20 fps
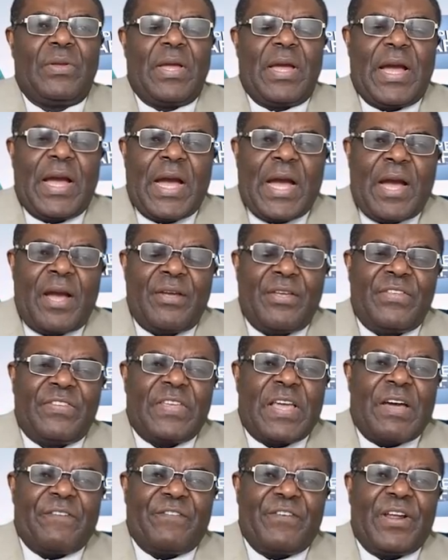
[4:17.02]
How
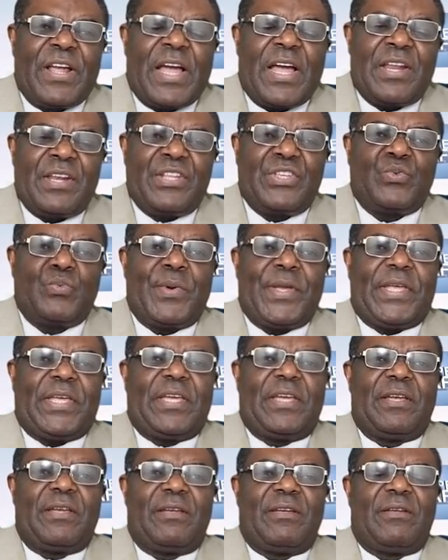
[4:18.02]
is Africa this
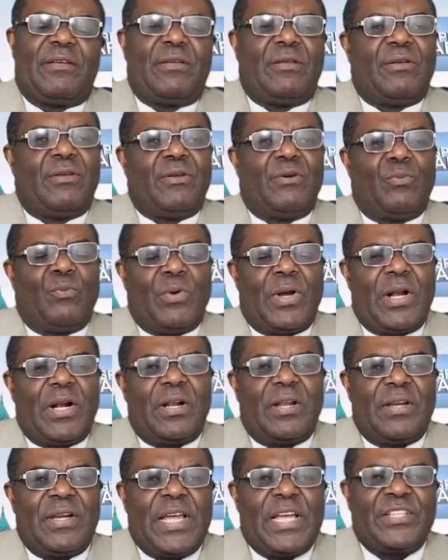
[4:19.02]
week?
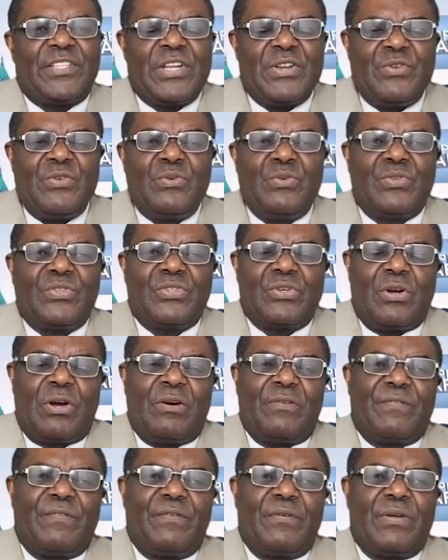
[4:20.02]
Well, that's the news
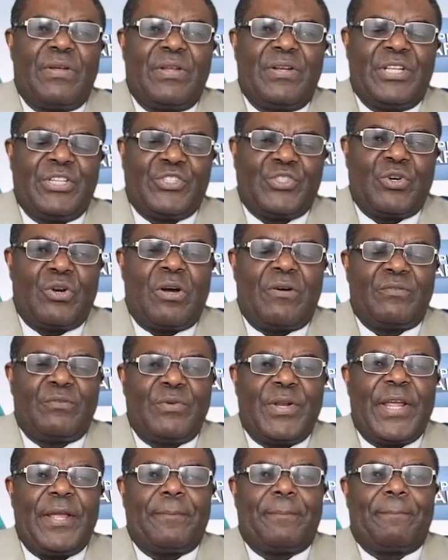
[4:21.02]
of the show of
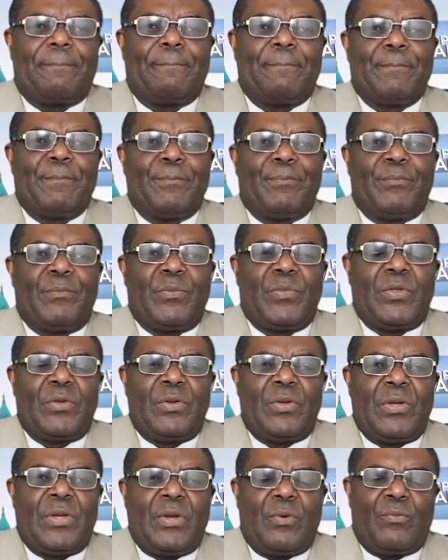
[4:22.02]
today.
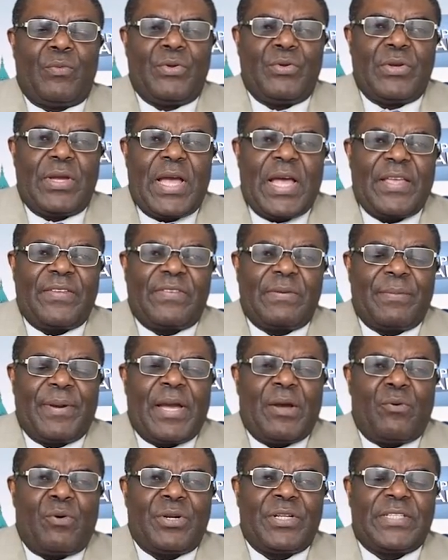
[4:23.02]
When you ask
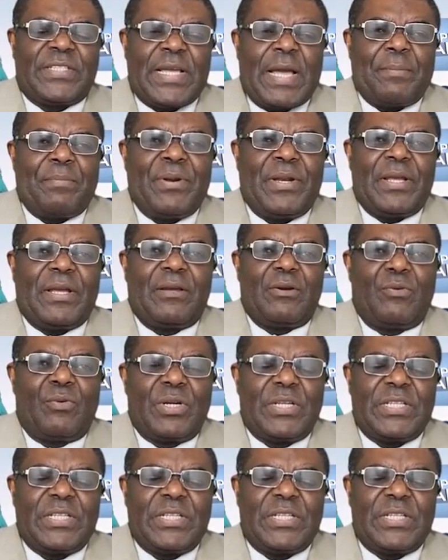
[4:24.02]
about what is happening,